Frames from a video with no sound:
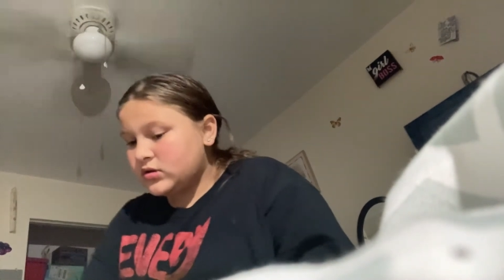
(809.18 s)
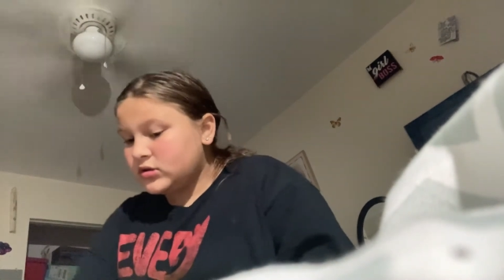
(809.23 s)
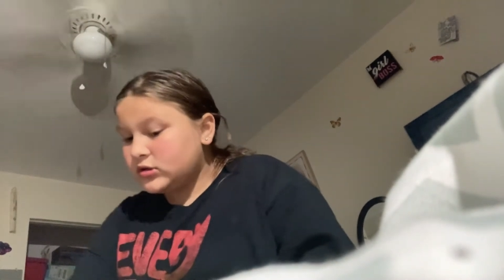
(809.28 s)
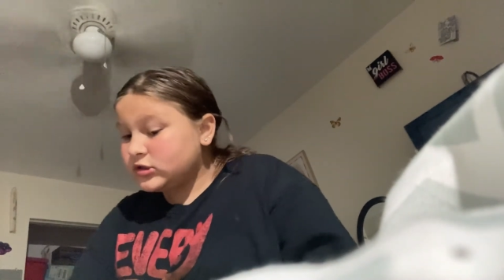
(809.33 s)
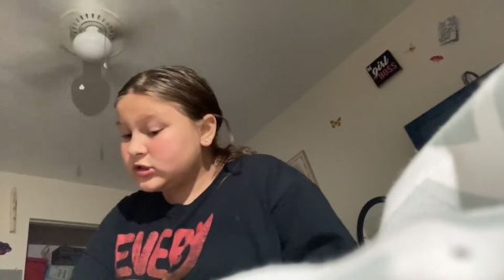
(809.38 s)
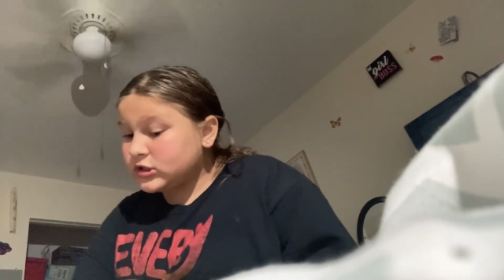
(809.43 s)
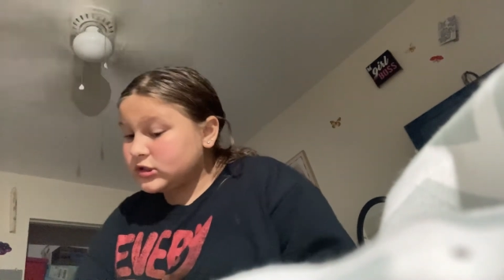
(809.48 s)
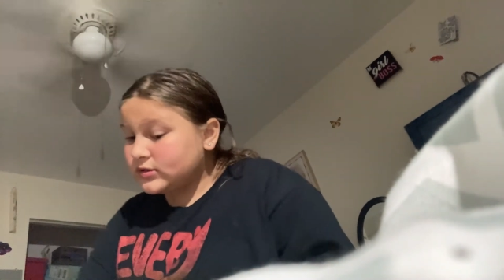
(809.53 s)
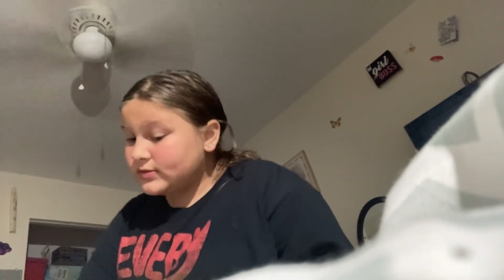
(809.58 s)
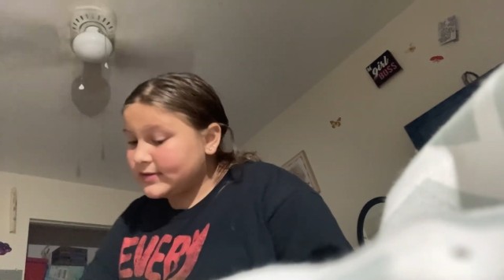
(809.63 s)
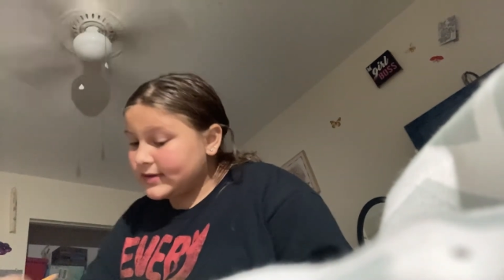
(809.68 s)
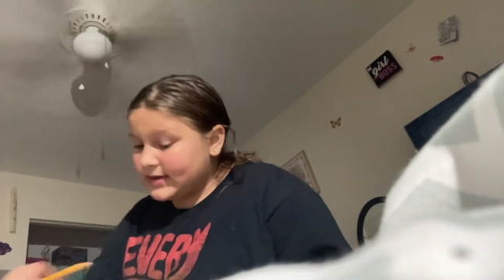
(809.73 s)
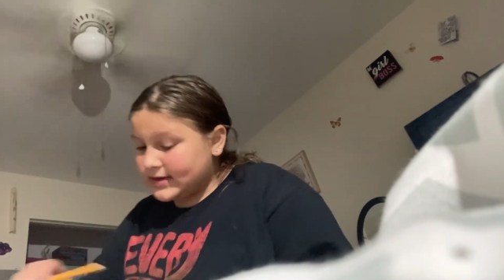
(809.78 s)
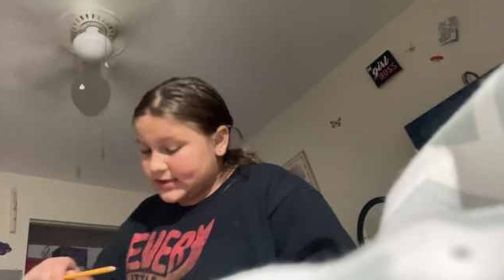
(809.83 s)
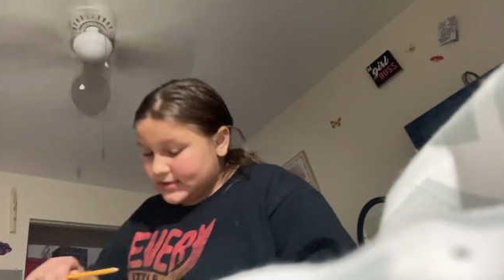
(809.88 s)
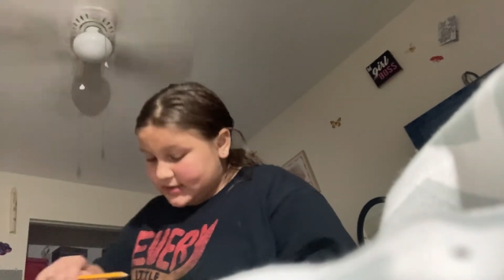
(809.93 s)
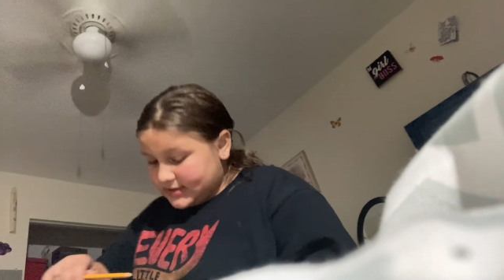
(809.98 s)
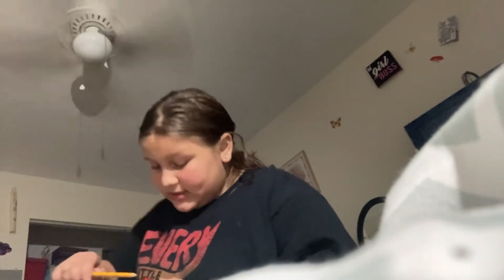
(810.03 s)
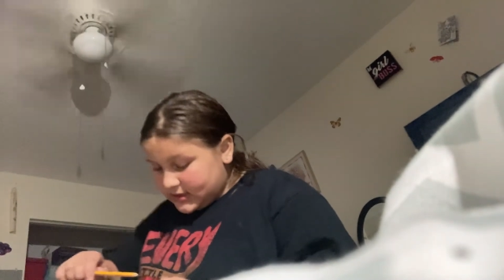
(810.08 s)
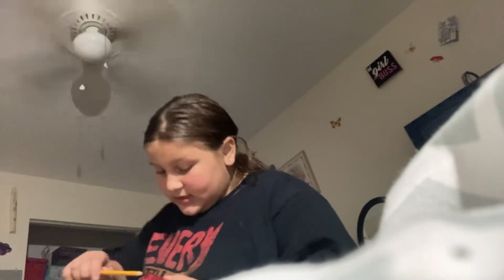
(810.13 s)
So yeah,
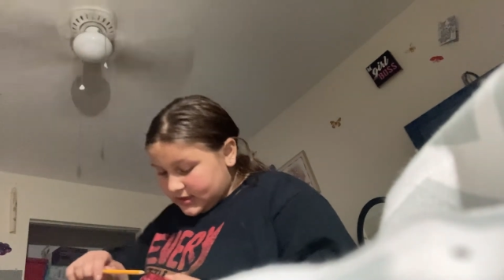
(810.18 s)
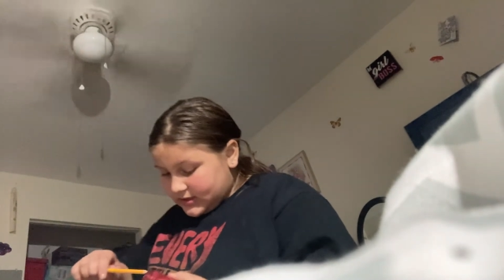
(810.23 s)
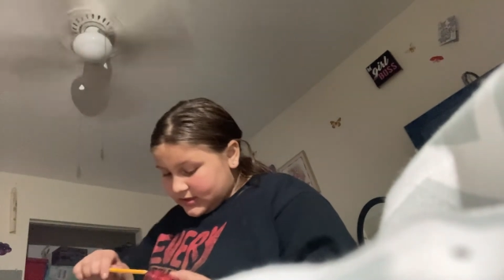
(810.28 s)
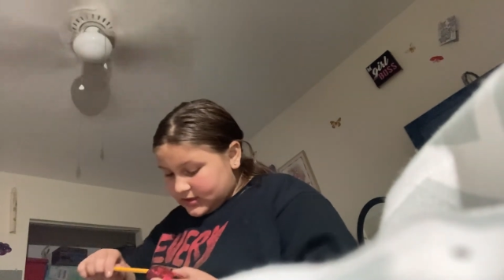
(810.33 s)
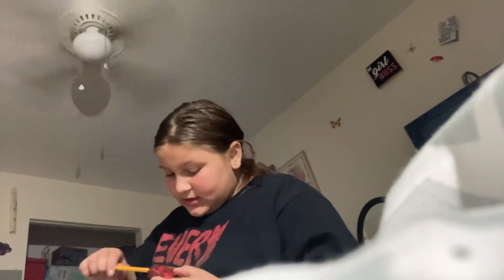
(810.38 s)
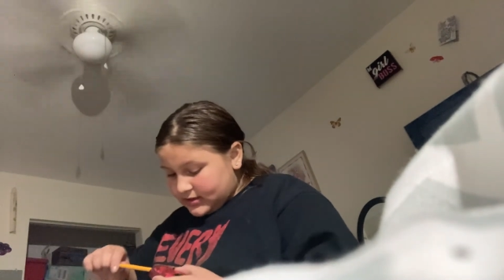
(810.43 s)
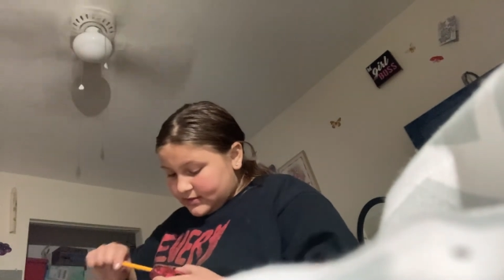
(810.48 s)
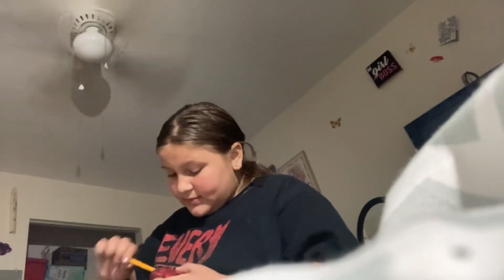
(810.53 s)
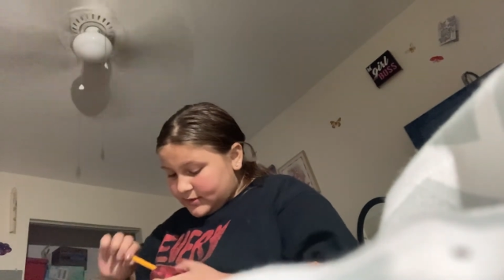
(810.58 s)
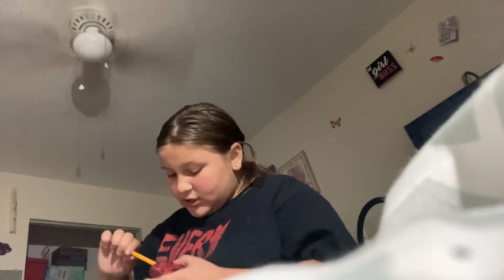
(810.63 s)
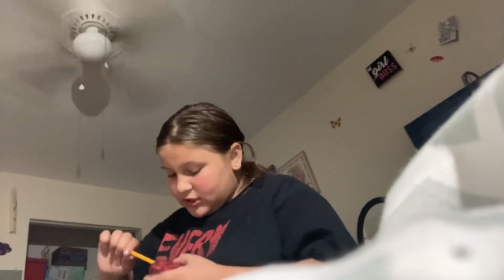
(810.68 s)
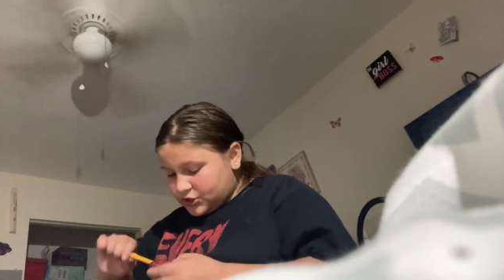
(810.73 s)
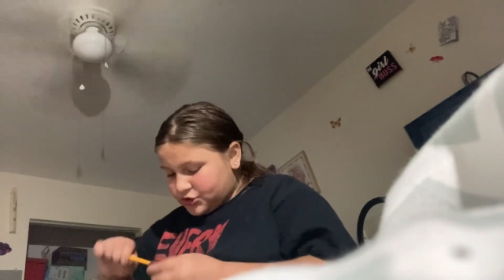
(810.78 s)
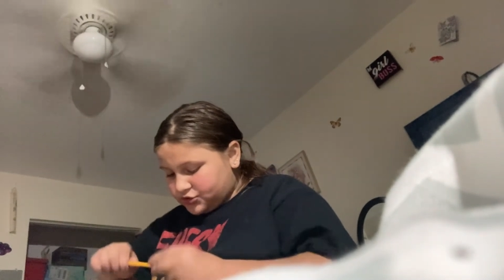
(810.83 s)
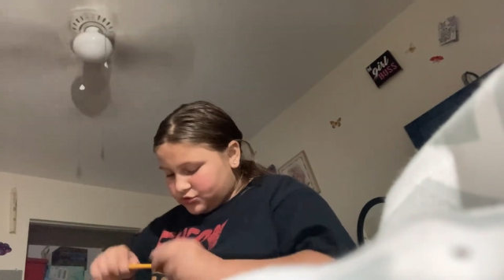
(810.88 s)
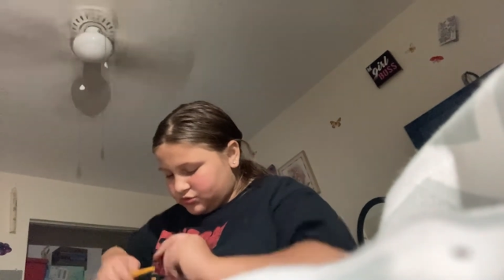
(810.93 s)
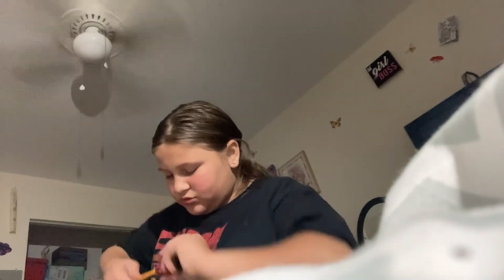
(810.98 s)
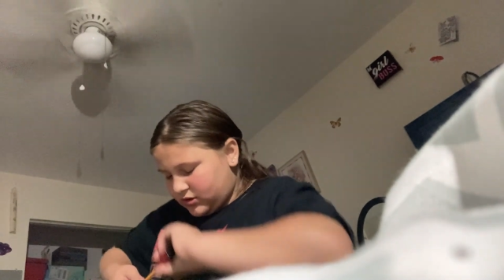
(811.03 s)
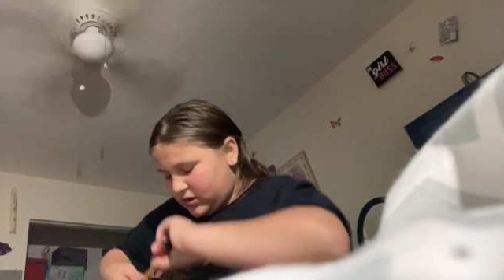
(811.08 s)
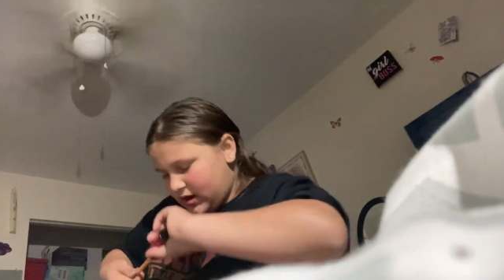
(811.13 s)
I think I'm gonna
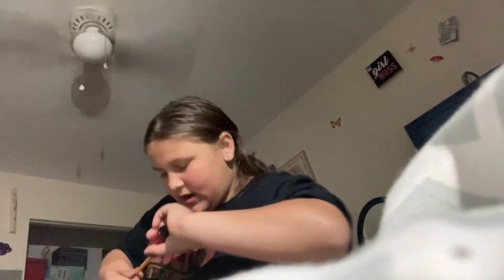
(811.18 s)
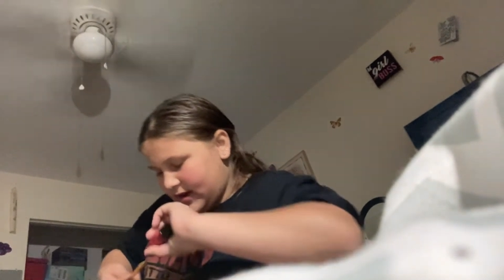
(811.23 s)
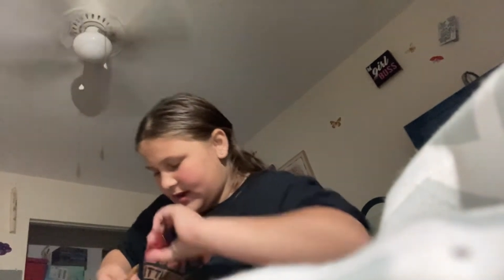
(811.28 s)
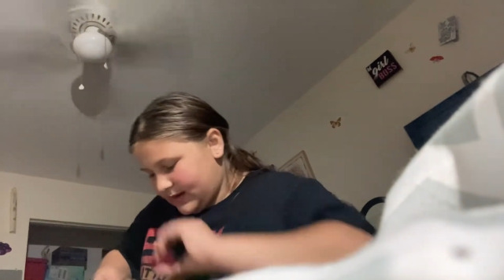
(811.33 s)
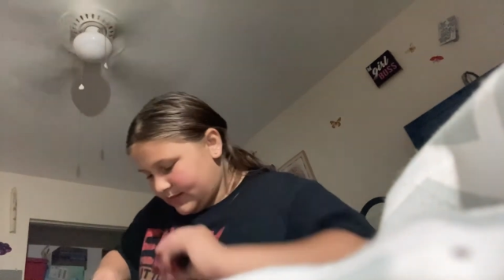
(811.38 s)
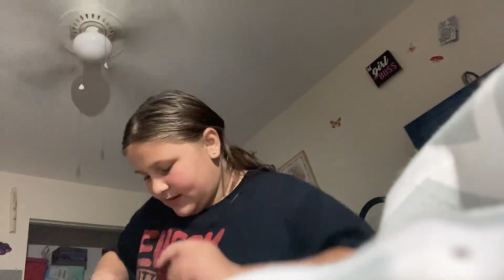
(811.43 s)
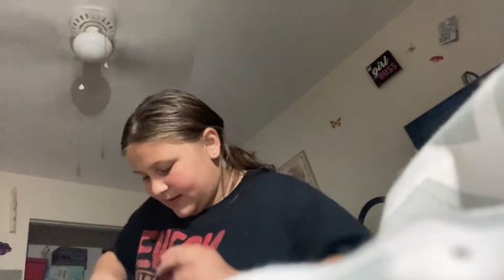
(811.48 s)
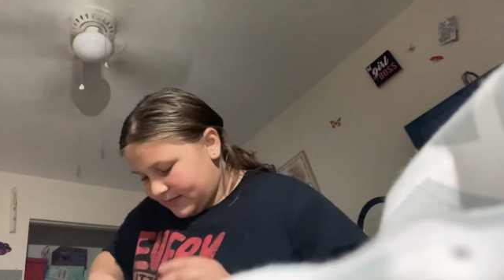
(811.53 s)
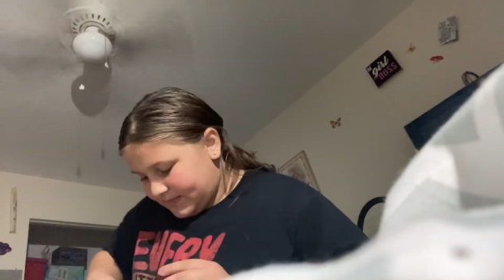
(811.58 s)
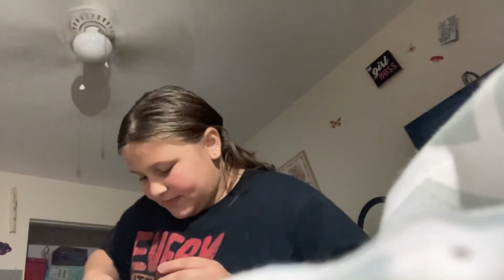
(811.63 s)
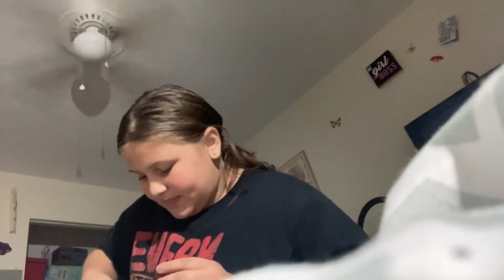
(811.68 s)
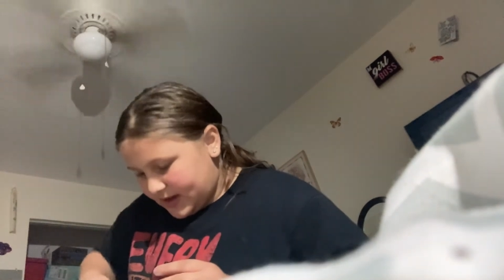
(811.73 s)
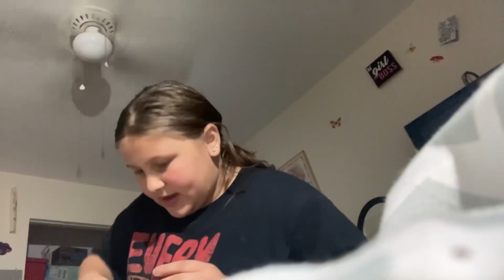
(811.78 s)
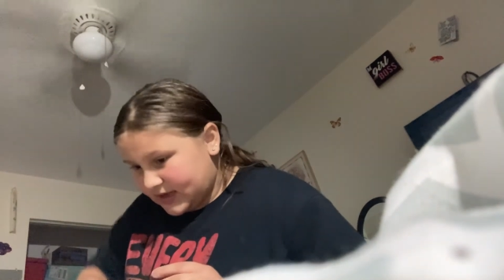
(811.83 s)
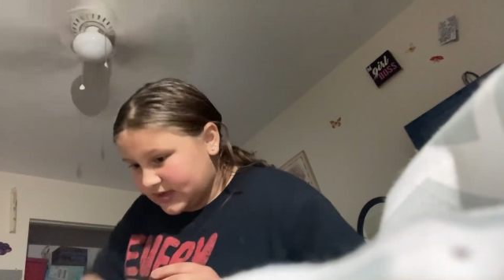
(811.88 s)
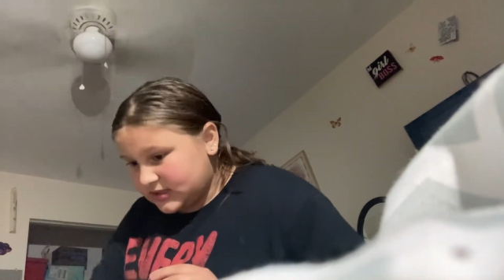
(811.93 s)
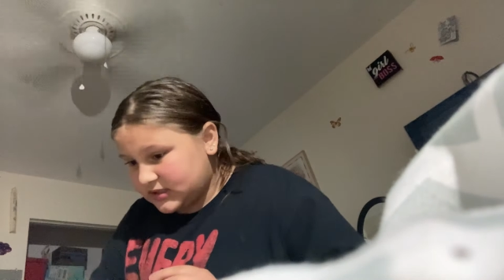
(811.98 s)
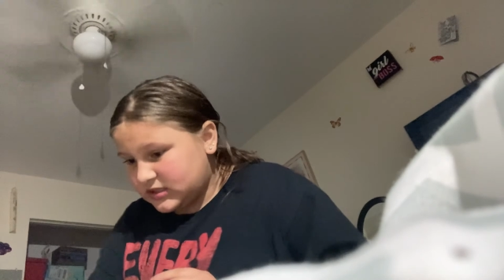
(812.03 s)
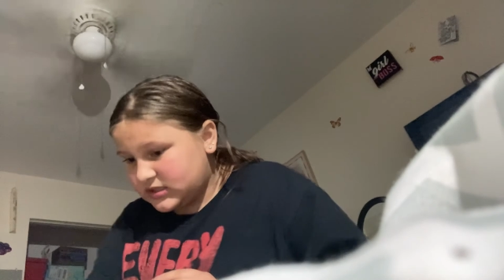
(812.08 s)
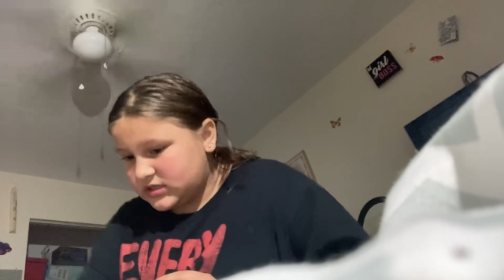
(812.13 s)
try my
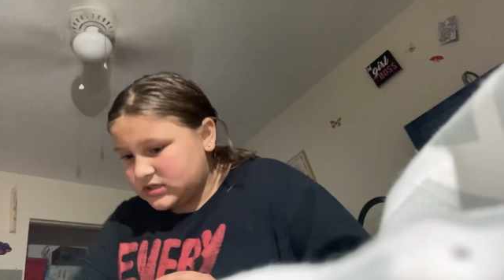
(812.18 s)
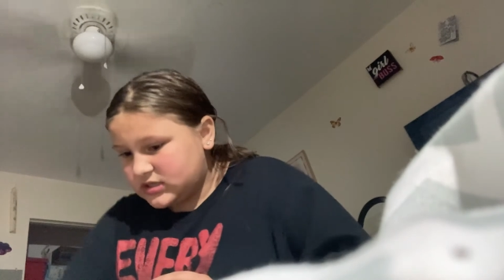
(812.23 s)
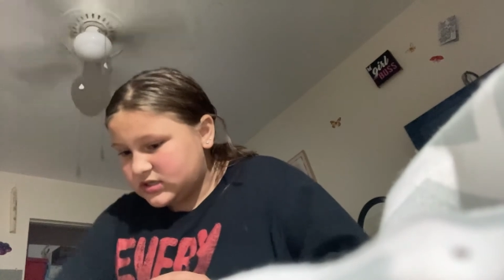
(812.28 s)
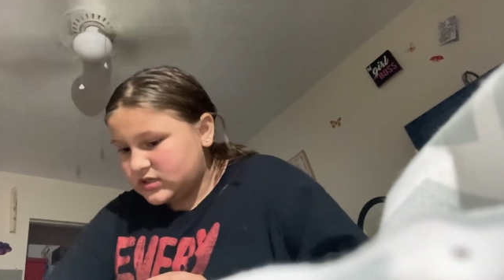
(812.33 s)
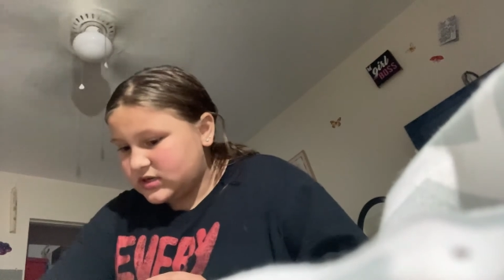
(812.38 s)
best